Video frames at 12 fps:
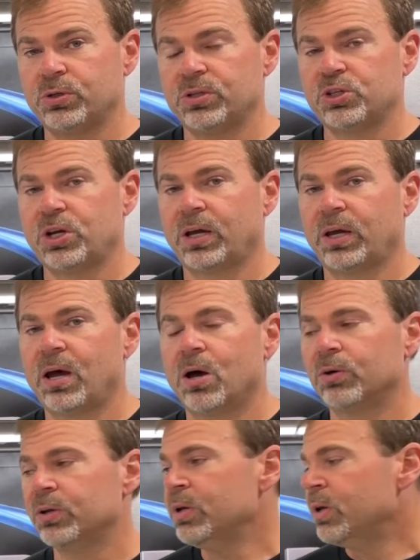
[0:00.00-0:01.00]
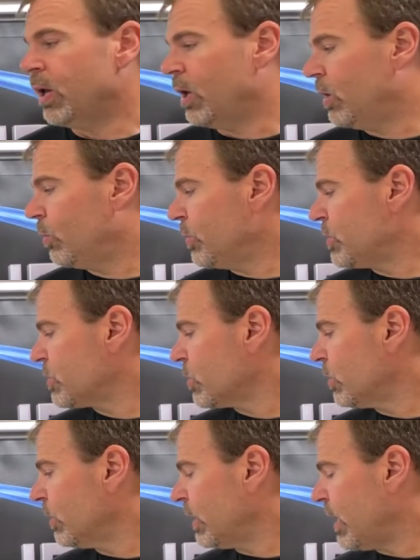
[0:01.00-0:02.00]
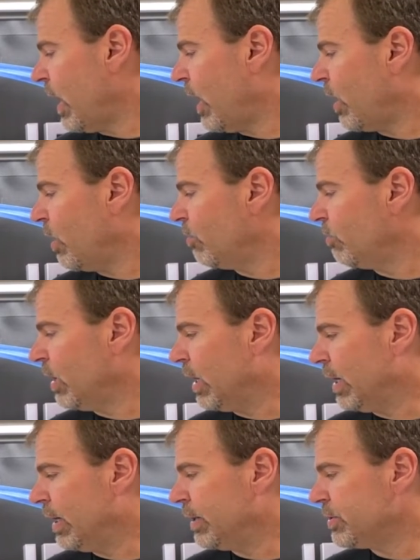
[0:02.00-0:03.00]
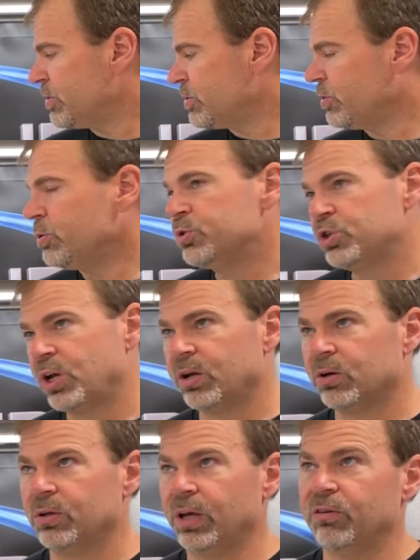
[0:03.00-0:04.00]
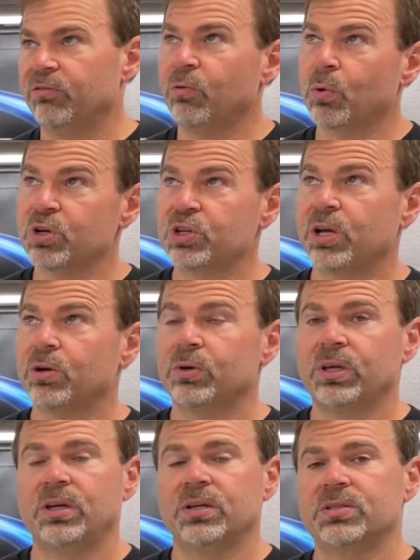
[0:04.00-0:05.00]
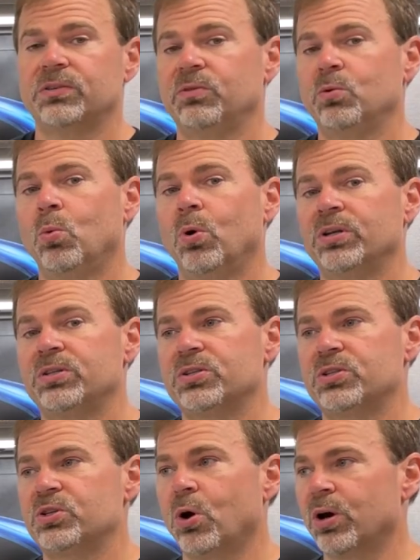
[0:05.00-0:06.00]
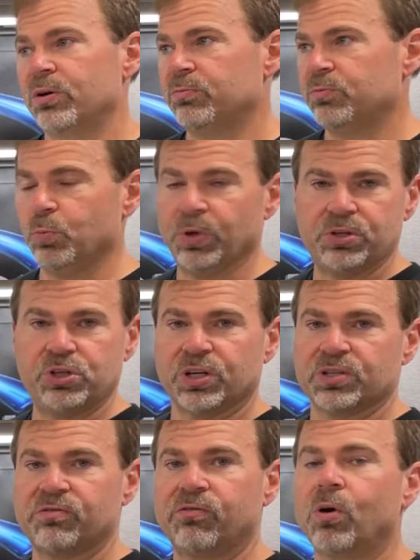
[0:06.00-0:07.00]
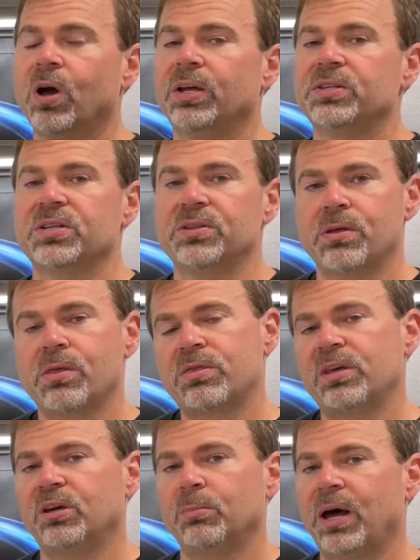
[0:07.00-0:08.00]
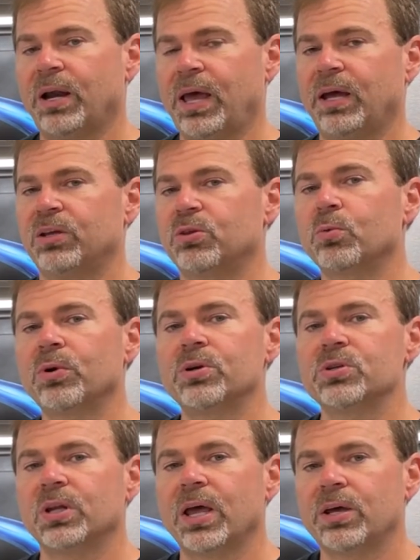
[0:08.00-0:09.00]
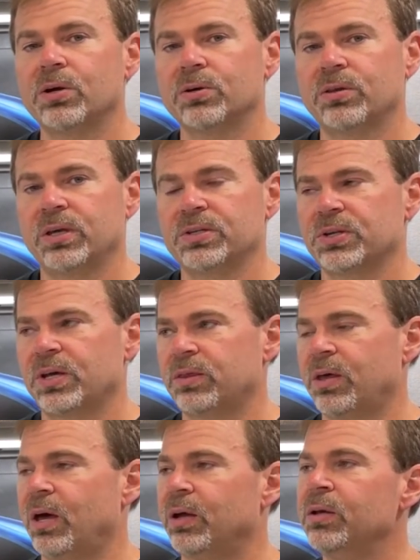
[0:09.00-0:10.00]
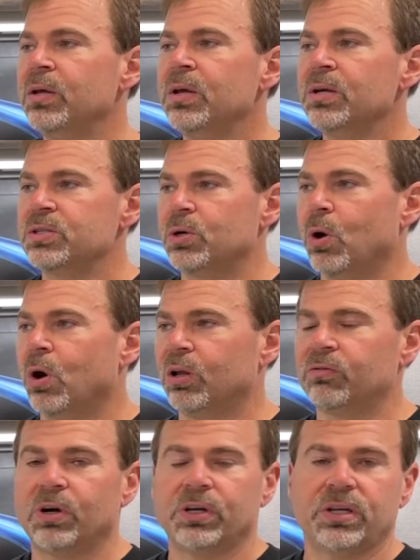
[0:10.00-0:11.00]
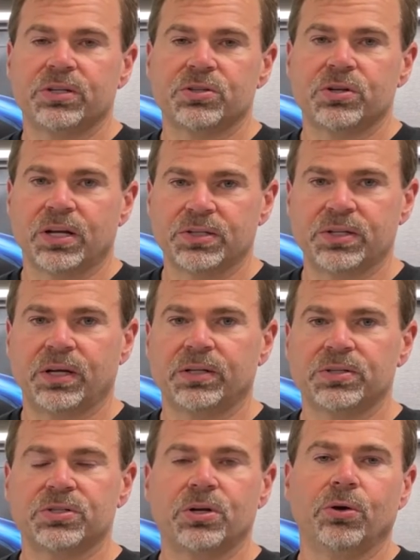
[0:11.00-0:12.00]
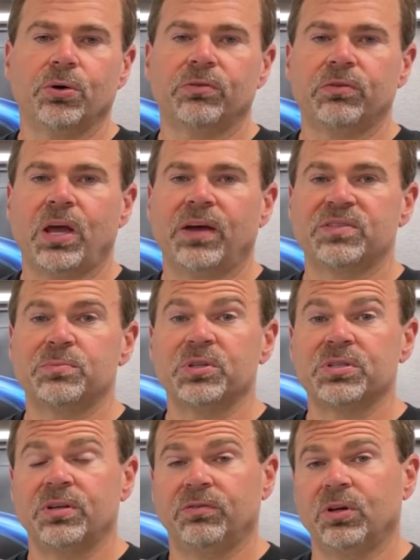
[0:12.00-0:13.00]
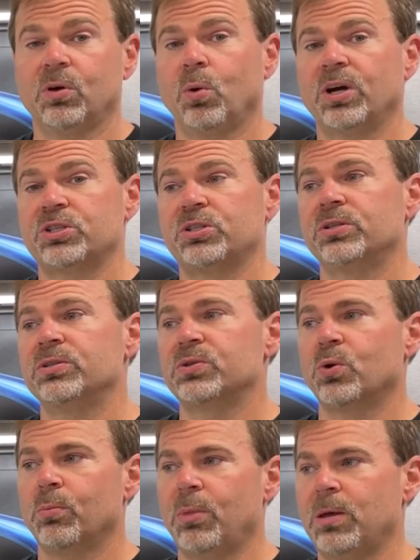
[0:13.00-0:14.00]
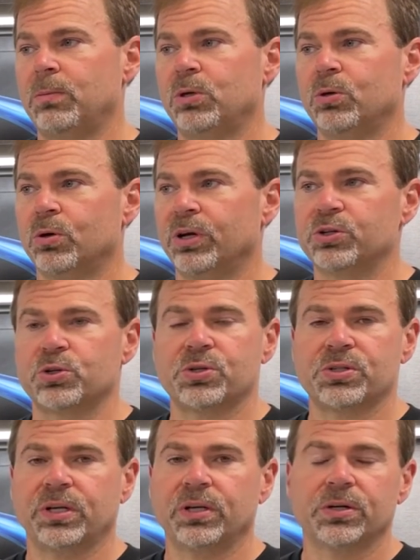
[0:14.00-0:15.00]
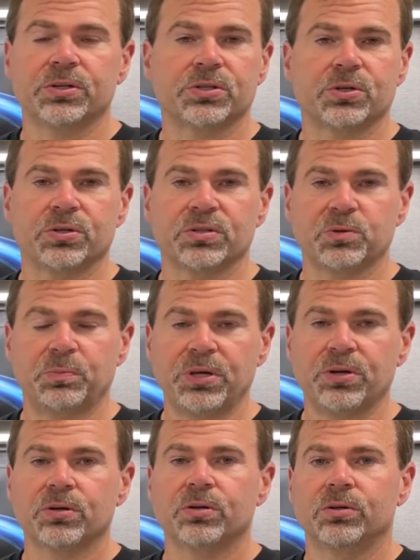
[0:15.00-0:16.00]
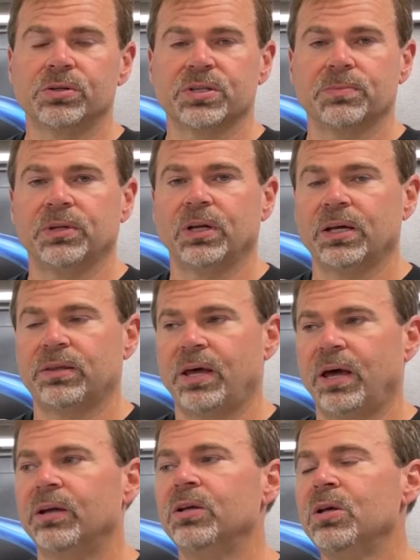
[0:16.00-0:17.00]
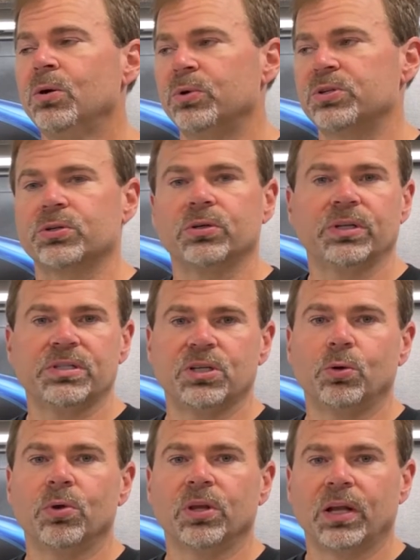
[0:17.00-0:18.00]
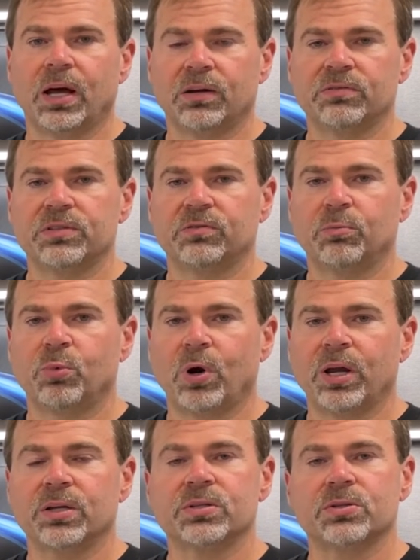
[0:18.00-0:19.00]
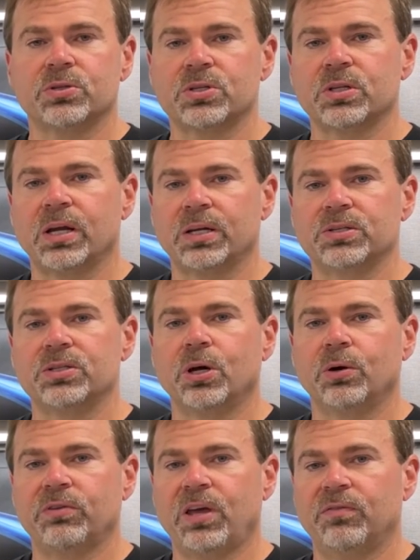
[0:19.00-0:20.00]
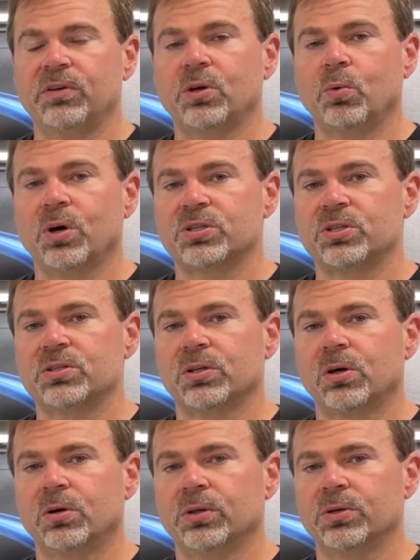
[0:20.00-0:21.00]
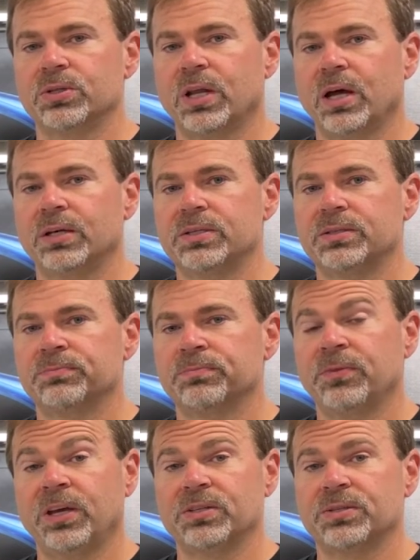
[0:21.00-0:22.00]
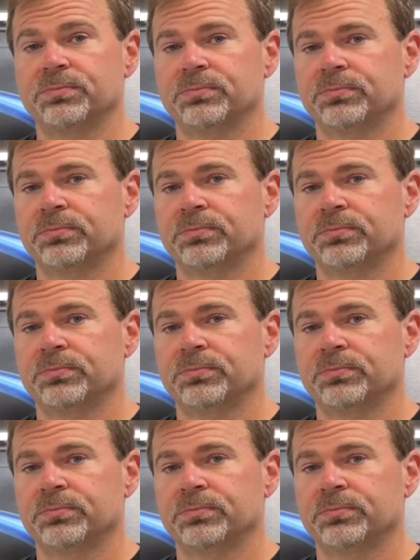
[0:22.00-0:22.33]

you can check out, and we certainly have 2-channel and 4-channel kits if you want to start with just fronts and then think about adding the rears later, things like that. So all of our kits are not set in stone. If you have specific questions, or maybe you're interested in a certain speaker or something like that, we certainly deal with a lot of different brands, so just let us know if you have any questions along those lines. Thanks.